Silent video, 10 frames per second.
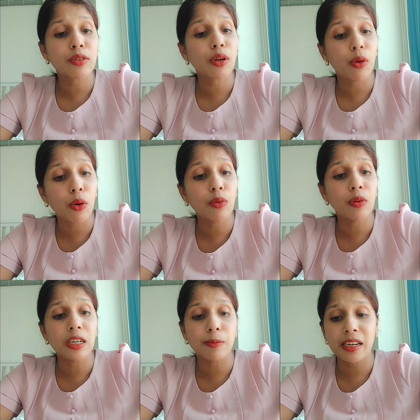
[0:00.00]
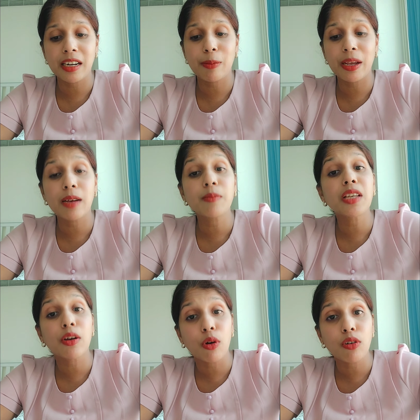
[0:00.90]
to the whole world, but it becomes a
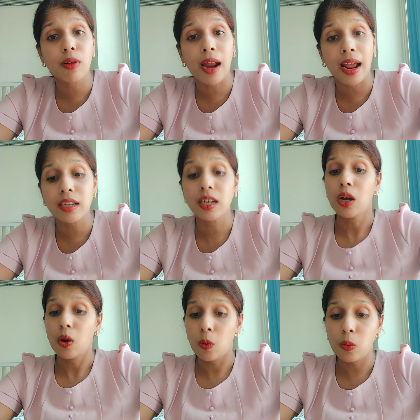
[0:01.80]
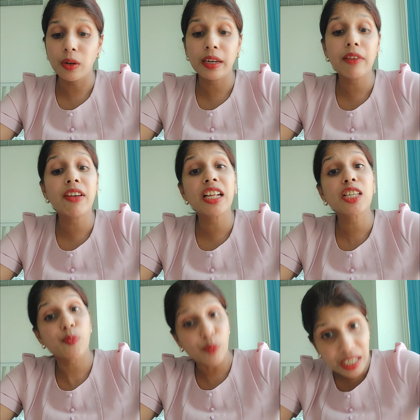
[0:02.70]
contract only when a
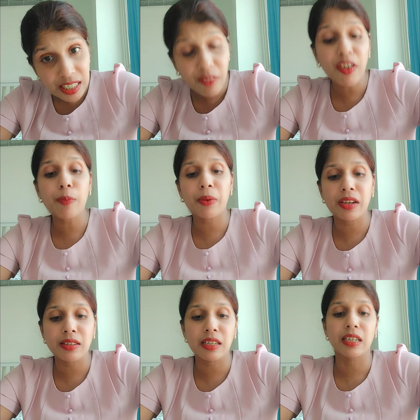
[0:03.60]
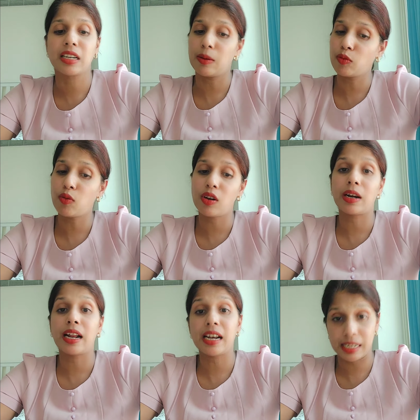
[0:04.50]
specific person comes
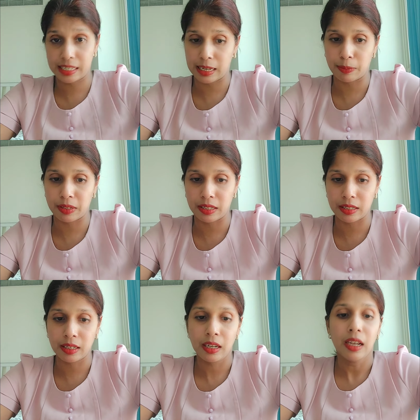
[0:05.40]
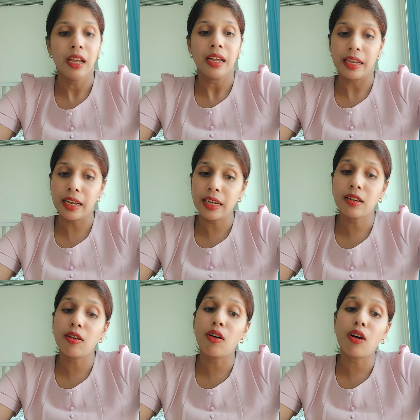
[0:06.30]
forward and accepts it
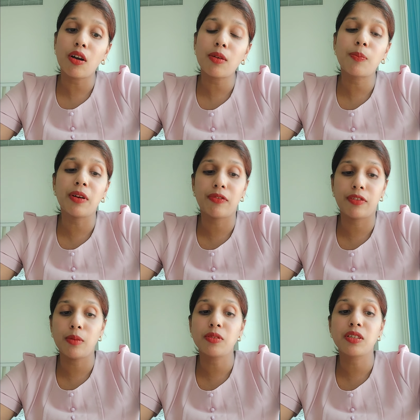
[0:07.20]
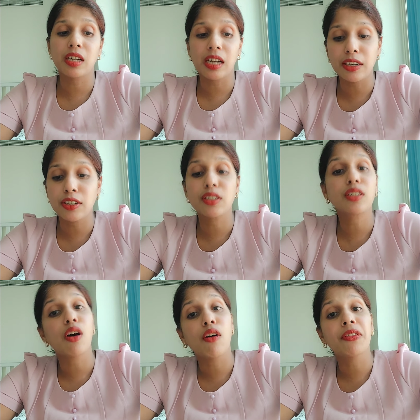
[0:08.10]
or performs the conditions
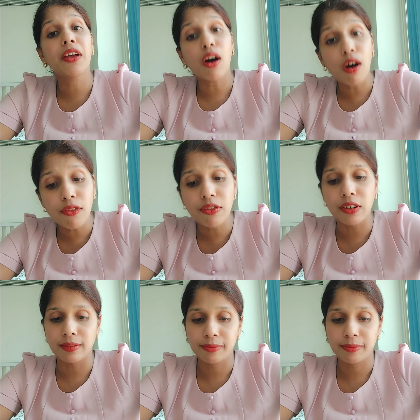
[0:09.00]
of the offer.